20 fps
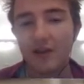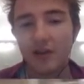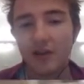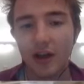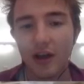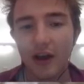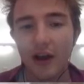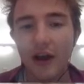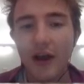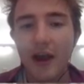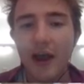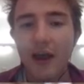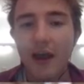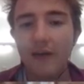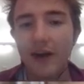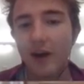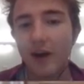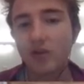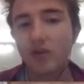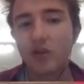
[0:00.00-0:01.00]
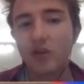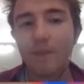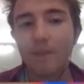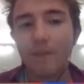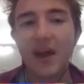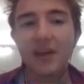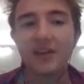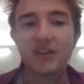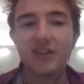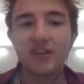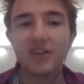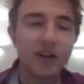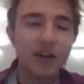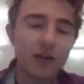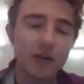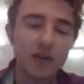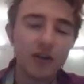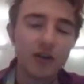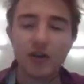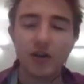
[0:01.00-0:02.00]
and just like, if anyone's hesitant,
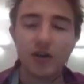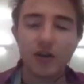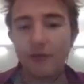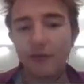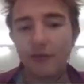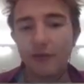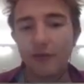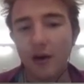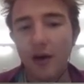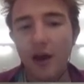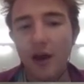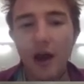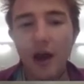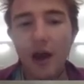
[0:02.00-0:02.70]
I'll just go to the front.